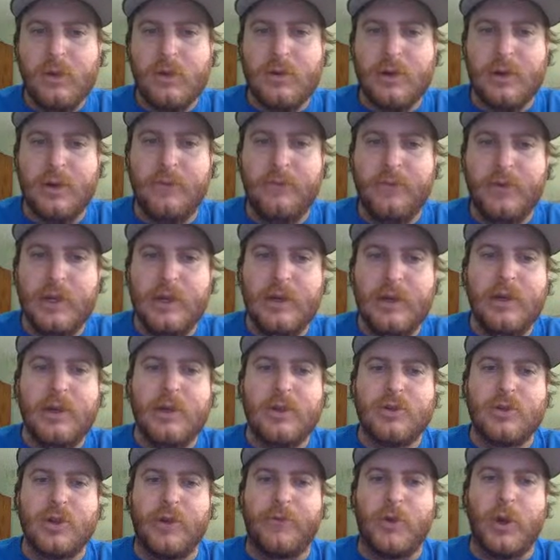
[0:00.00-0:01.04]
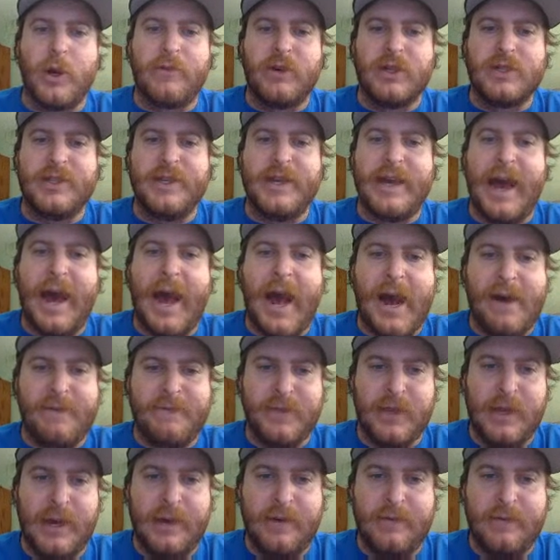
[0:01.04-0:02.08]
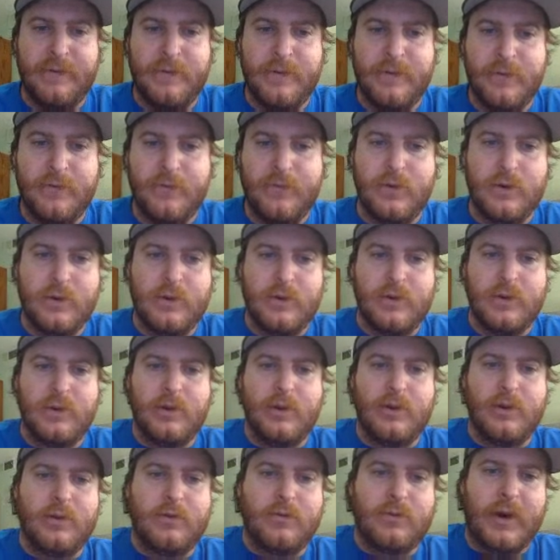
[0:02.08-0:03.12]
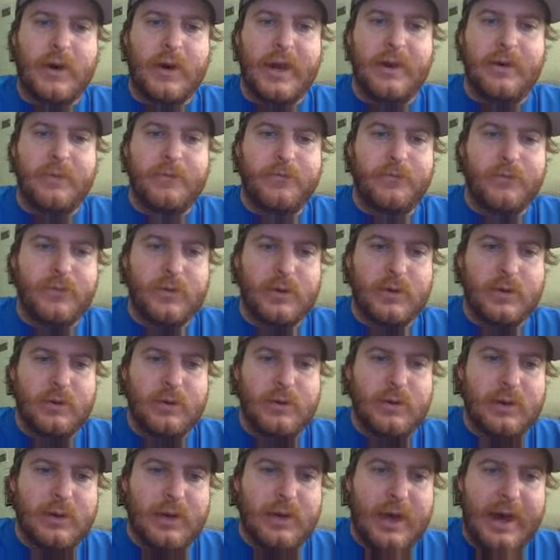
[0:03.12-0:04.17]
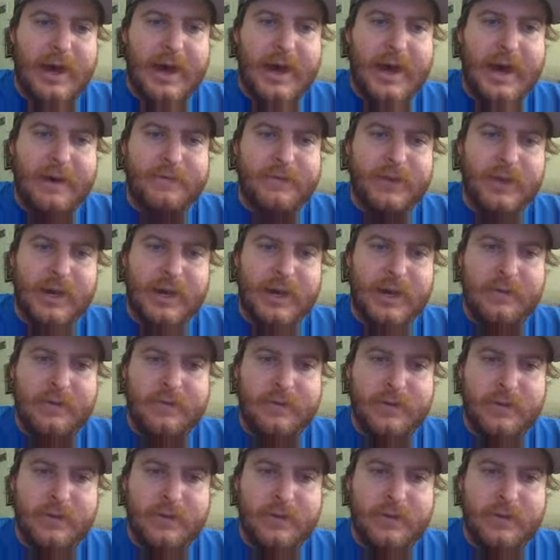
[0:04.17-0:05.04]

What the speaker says: Okay? So if you ever see half-life, right? Half-life